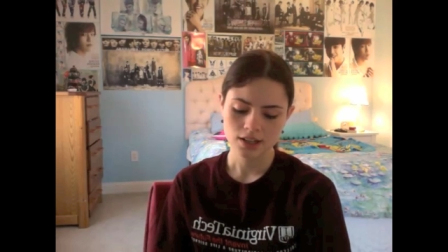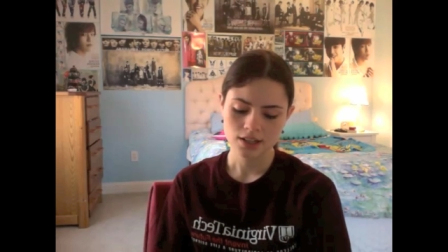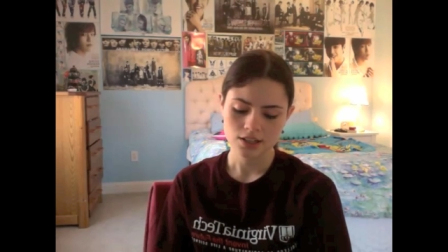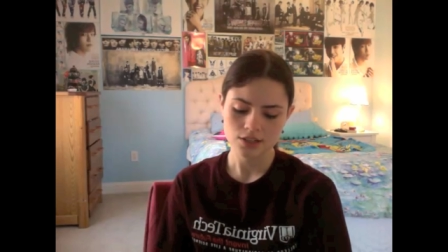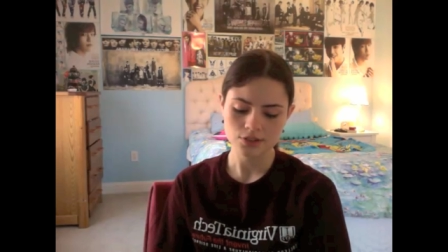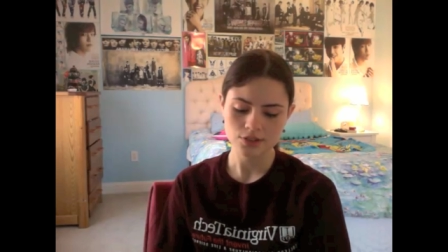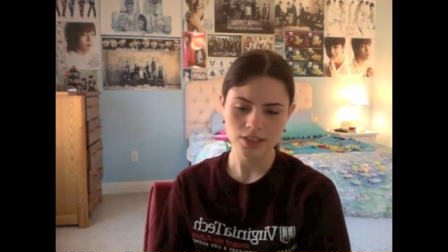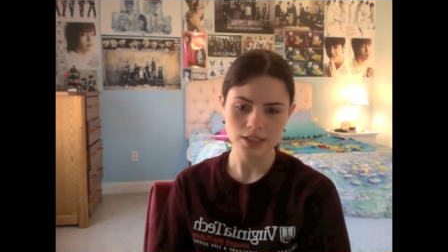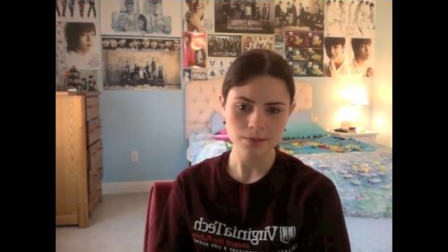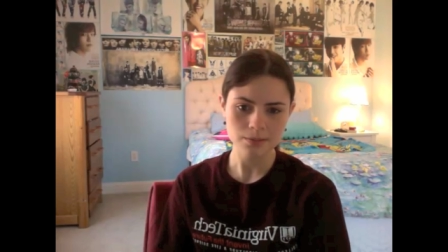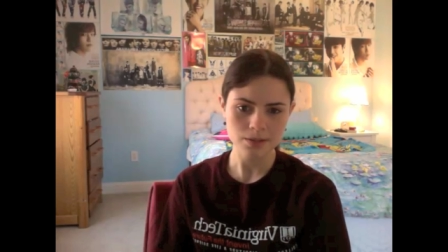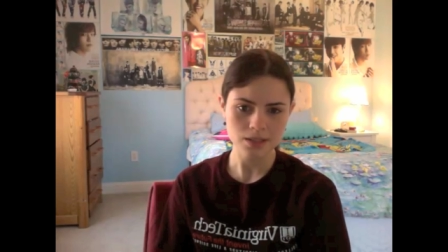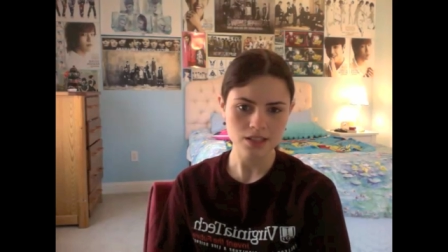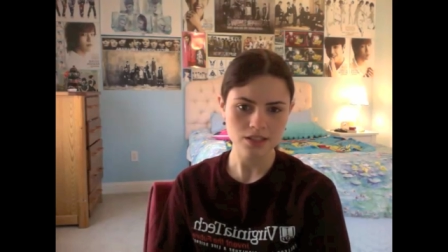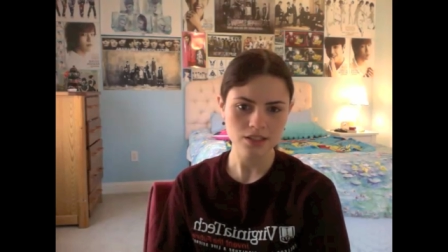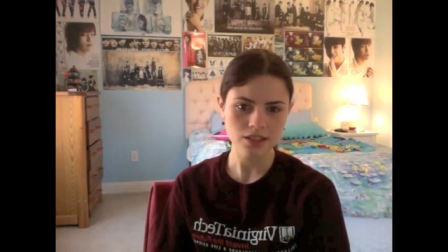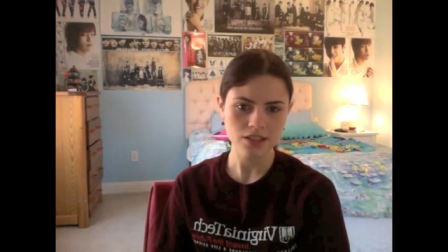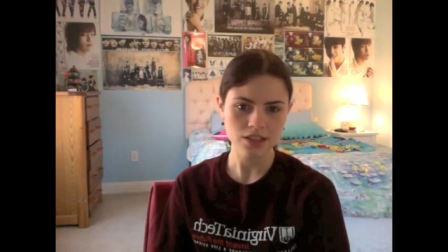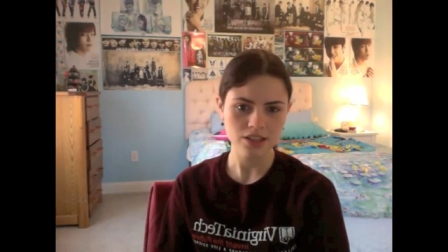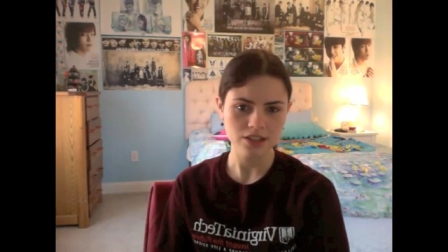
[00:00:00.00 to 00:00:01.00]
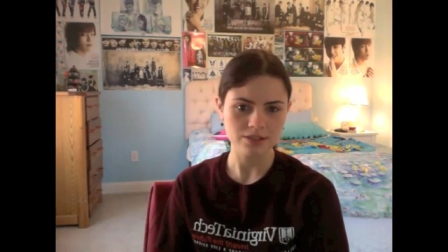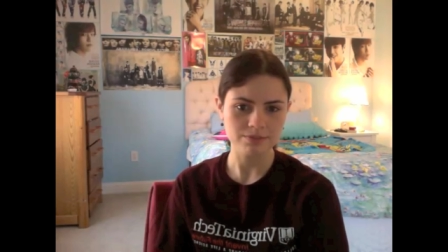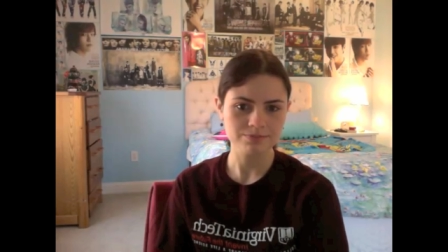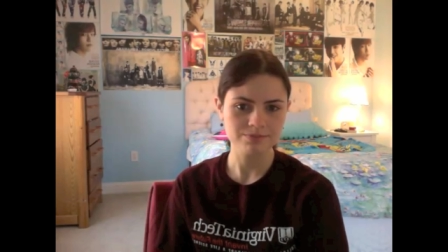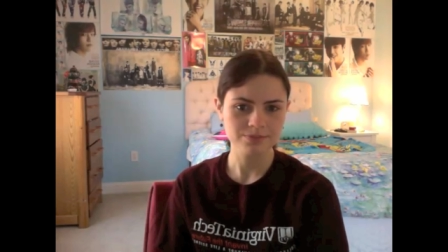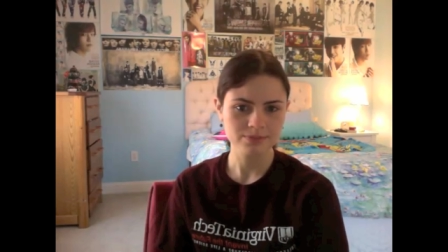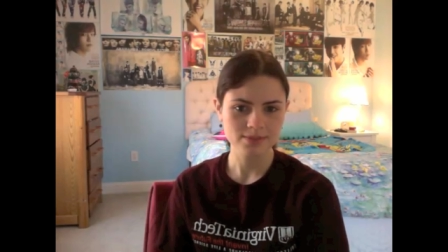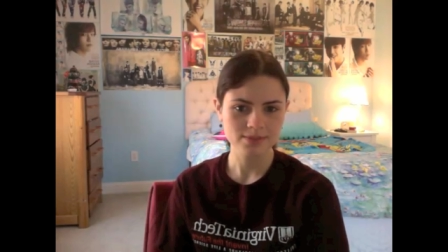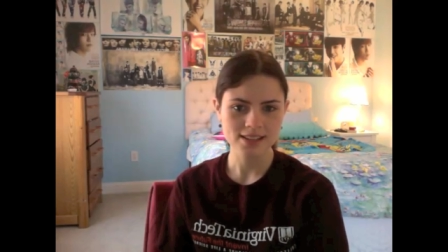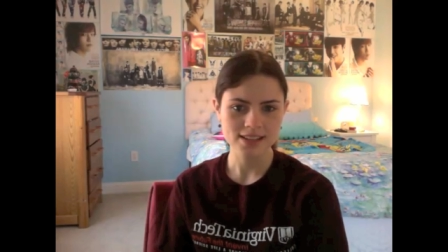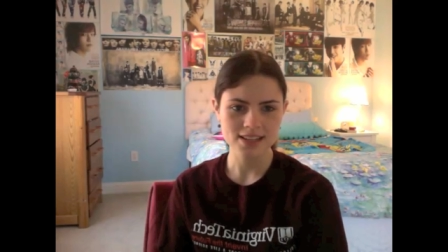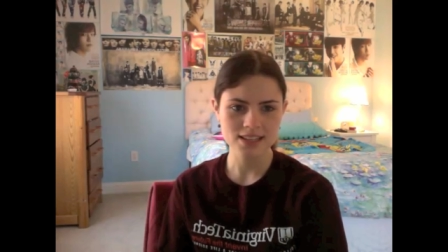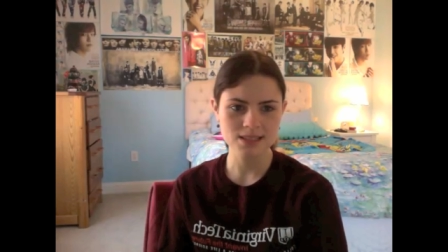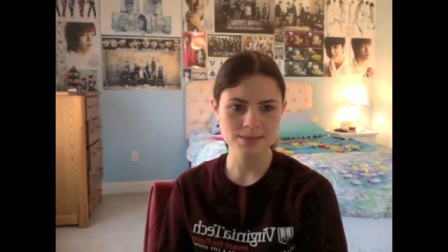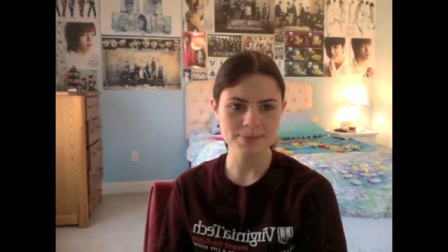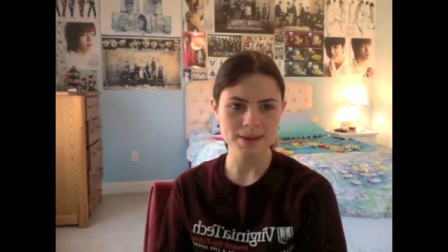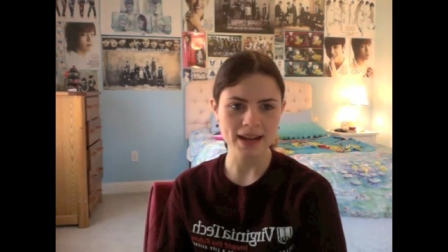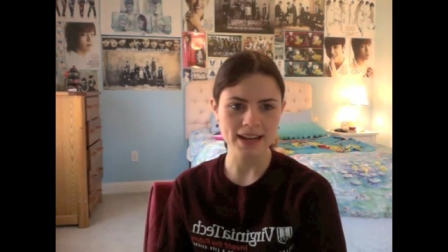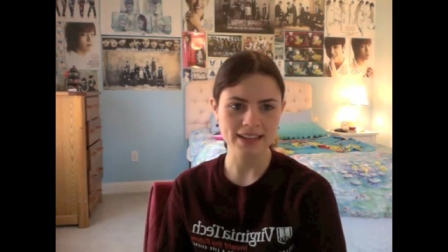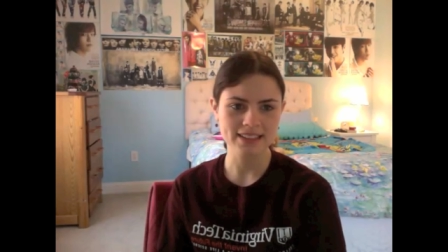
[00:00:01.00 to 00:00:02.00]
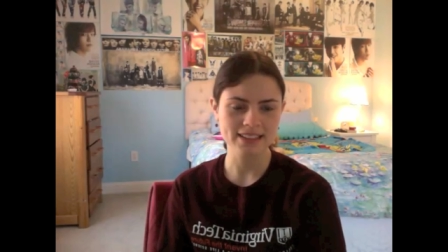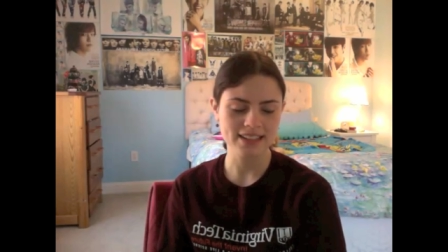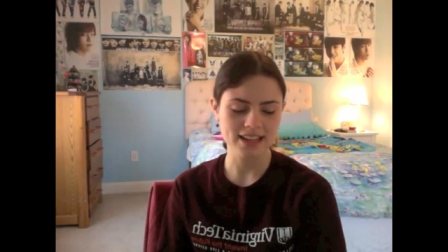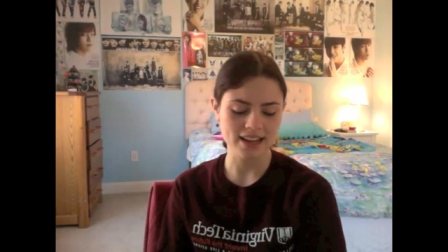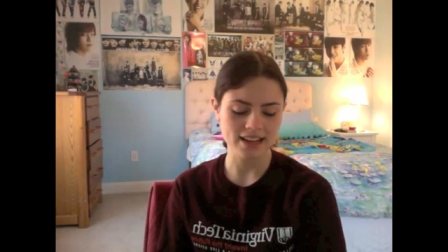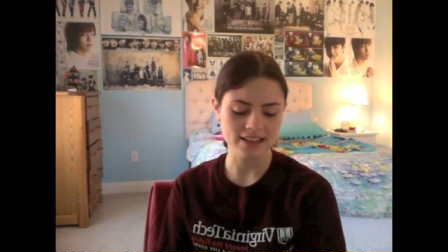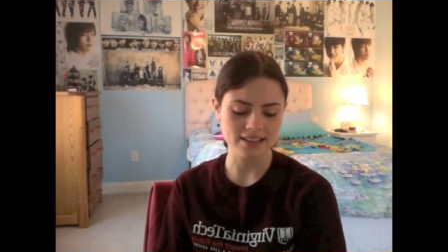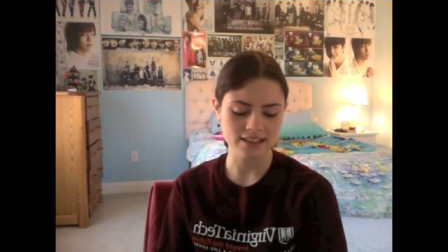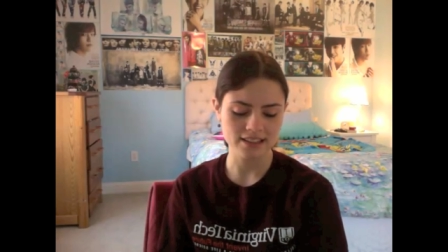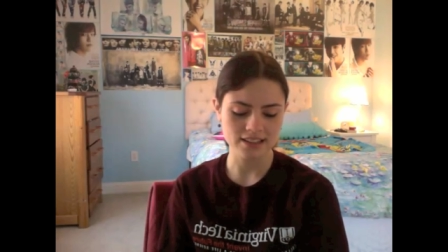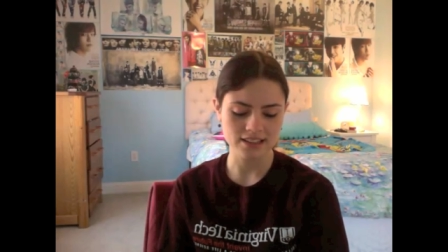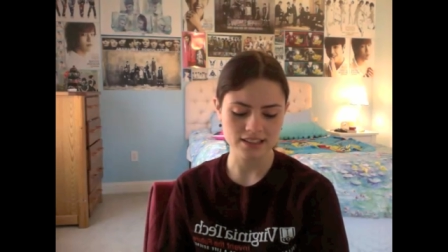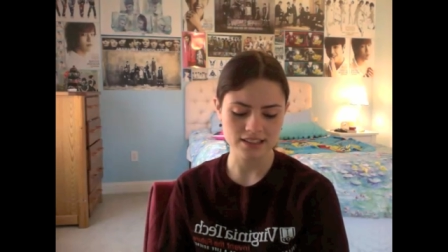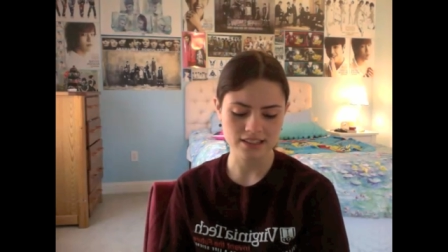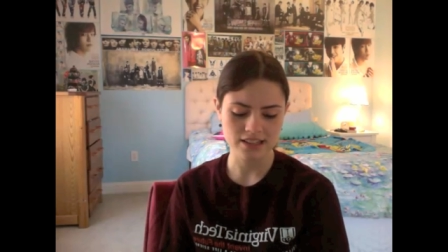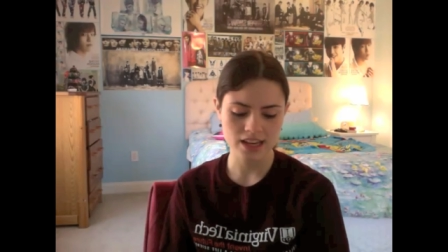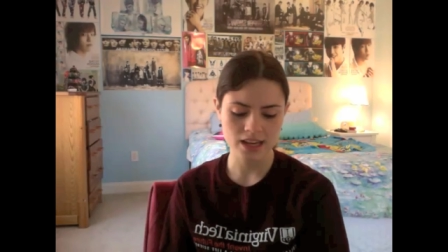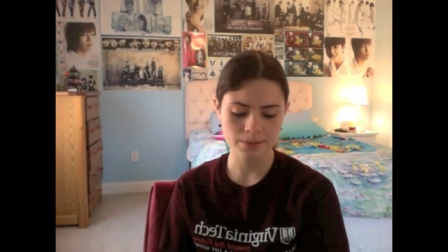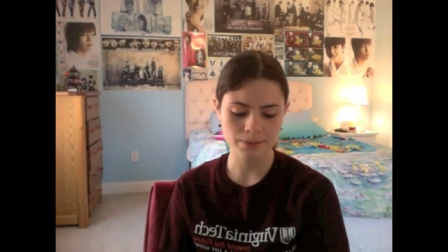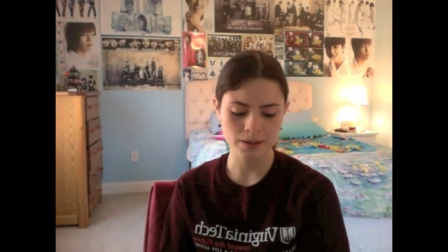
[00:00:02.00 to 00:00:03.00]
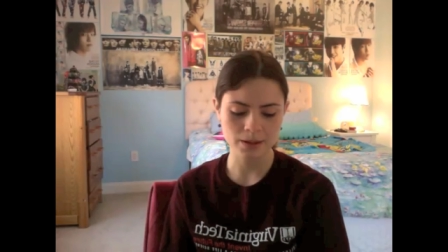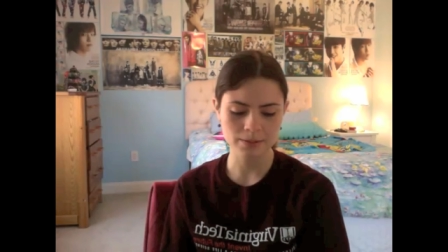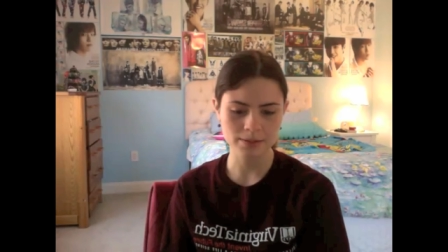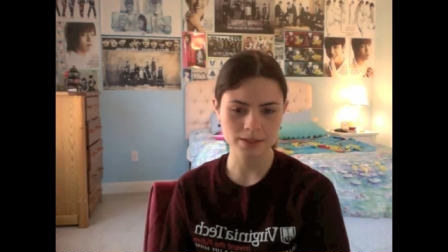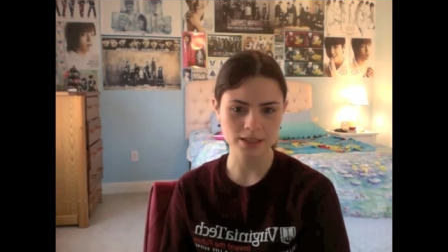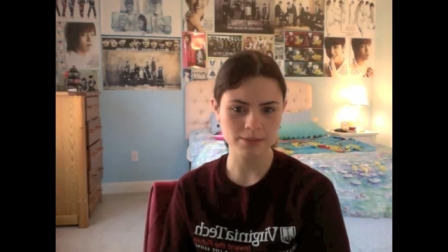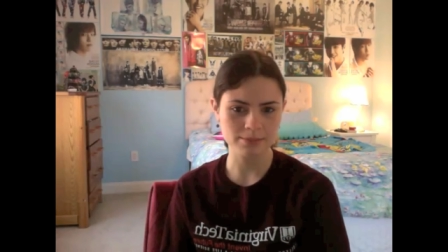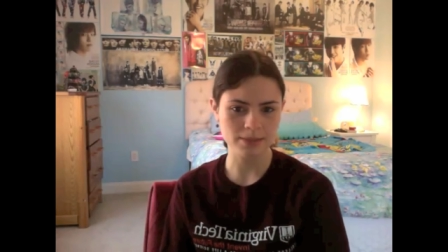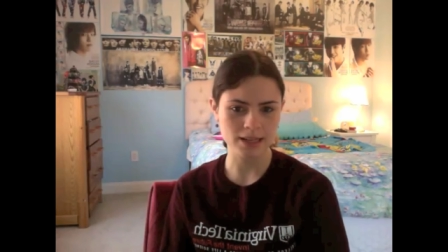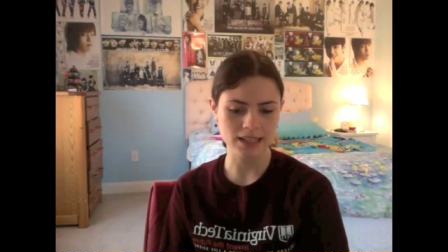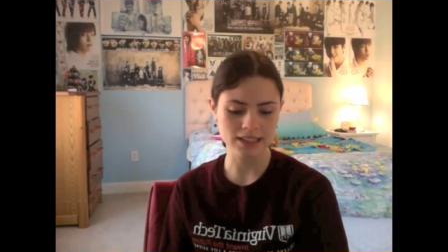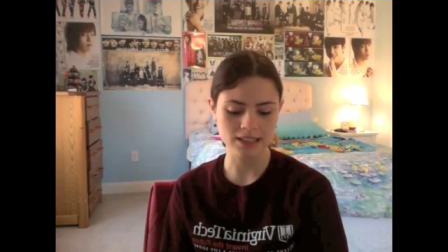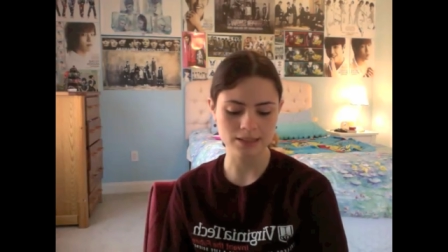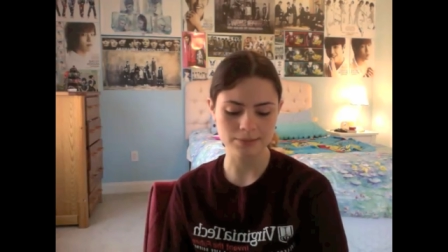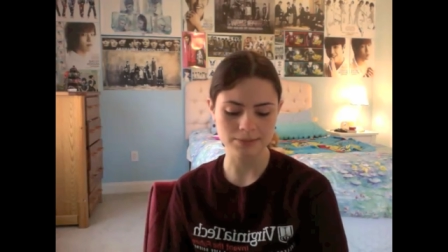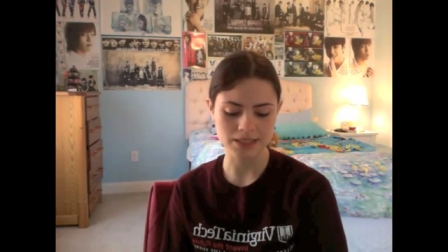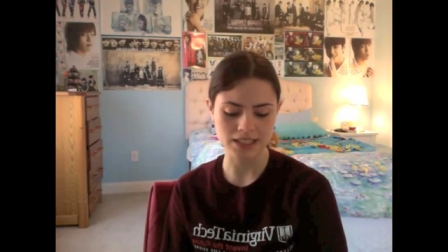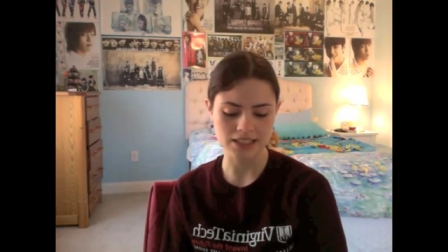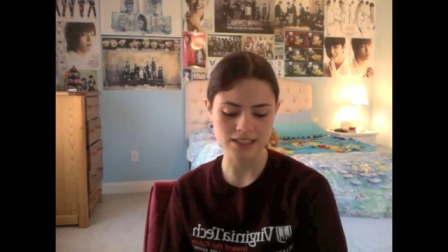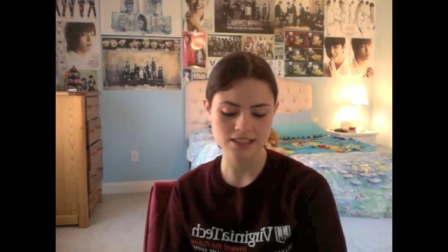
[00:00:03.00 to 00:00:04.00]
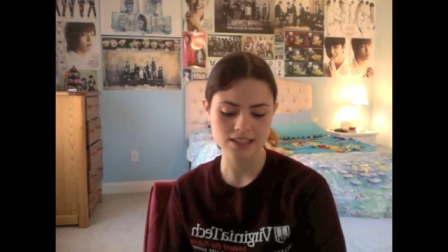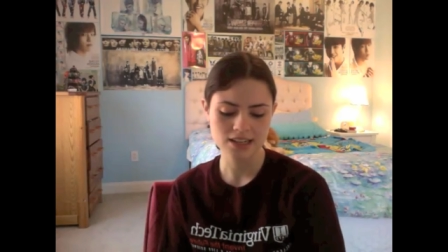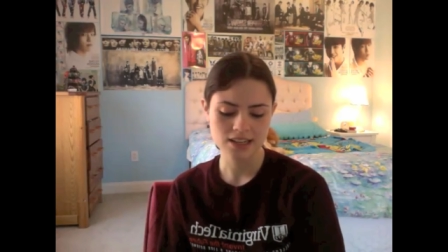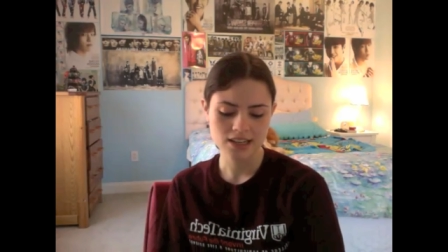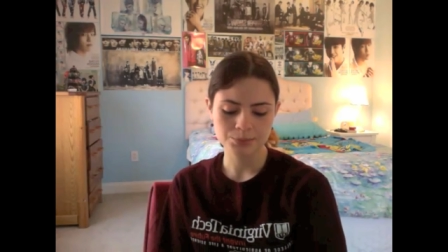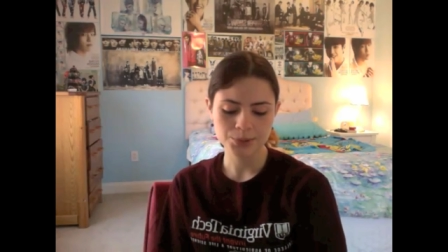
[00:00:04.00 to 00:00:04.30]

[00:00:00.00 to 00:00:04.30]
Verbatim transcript: So Kim Sung-gyu is back again in K-pop comeback updates.